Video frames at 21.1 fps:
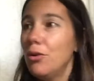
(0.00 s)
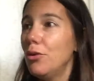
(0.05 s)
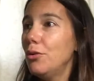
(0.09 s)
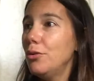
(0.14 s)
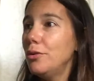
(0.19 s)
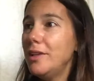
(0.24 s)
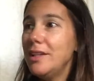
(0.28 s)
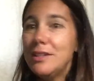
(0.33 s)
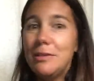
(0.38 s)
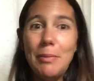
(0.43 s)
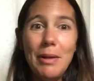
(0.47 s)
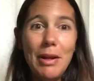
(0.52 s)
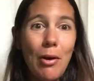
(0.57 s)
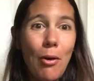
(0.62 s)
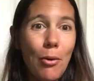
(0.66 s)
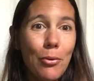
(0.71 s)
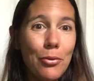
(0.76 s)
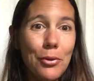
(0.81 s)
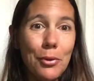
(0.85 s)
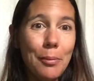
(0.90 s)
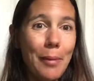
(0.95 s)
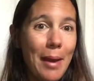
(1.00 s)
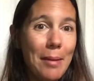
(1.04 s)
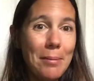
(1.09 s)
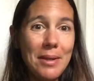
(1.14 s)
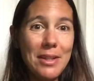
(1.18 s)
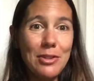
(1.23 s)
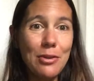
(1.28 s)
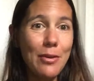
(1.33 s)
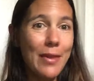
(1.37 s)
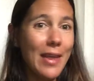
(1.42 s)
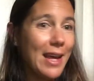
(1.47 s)
who needs me to hold their
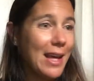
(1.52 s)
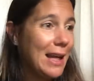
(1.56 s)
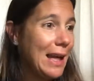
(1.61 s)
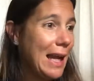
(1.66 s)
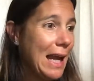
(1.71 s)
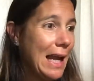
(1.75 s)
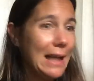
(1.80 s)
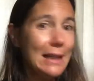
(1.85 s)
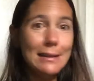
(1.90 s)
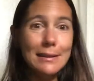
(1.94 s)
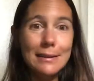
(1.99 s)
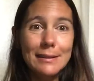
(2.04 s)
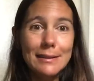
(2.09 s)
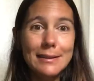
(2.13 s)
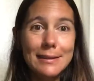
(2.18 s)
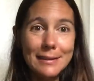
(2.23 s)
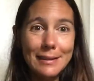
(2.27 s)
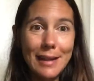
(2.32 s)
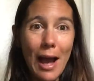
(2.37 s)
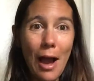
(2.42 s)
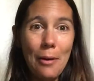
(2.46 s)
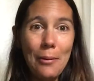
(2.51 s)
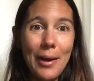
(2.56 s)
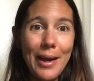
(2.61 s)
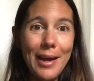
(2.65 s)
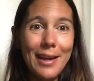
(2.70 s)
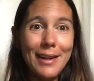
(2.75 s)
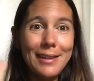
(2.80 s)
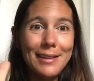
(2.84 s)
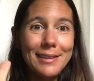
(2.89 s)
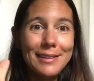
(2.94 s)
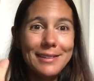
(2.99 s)
baby so they can eat? I
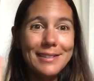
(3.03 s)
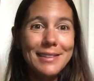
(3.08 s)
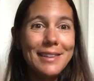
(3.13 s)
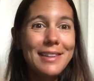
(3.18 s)
will.